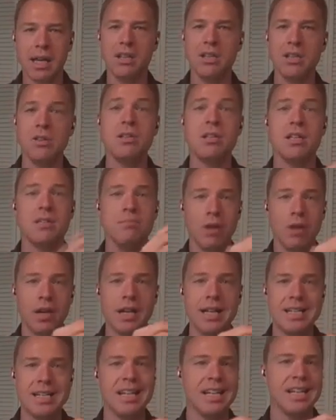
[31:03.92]
uses
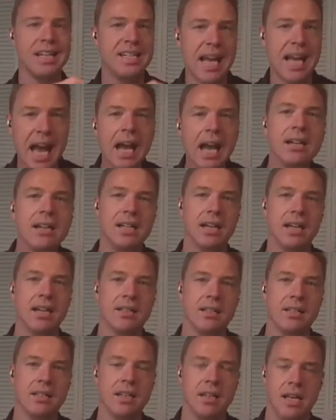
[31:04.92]
marketing
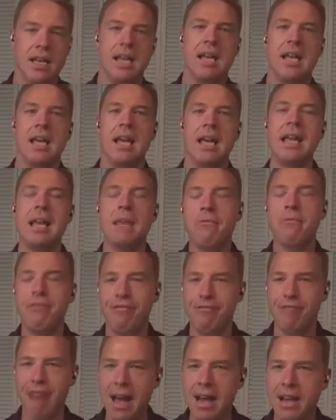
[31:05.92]
tactics, it
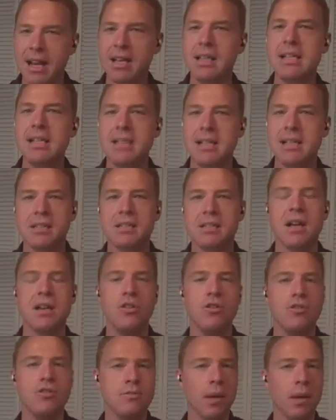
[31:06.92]
emphatically does not
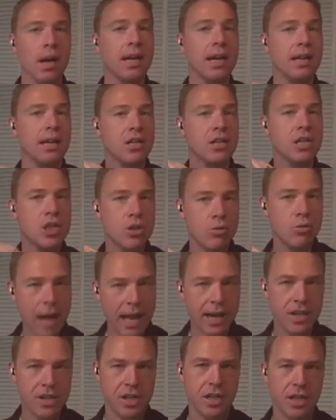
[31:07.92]
use marketing
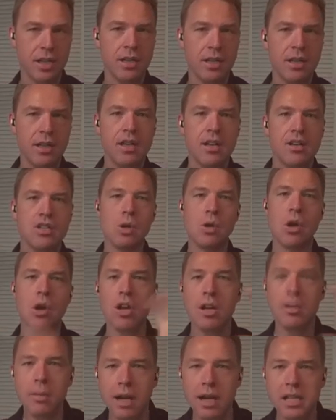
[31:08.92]
strategy. So
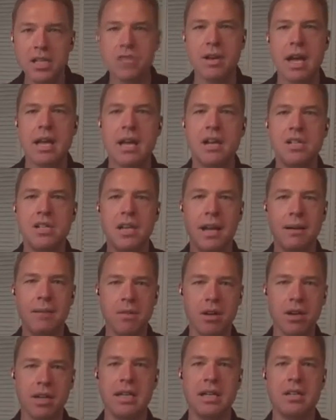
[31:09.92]
go-to-market strategy and
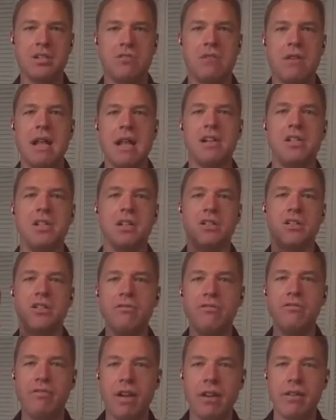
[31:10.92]
marketing strategy are
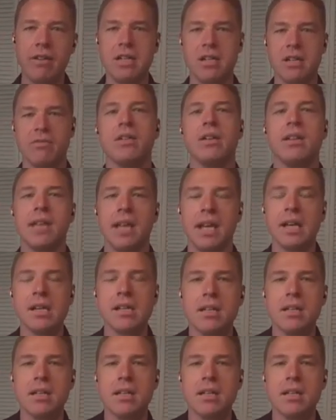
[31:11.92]
two very different things.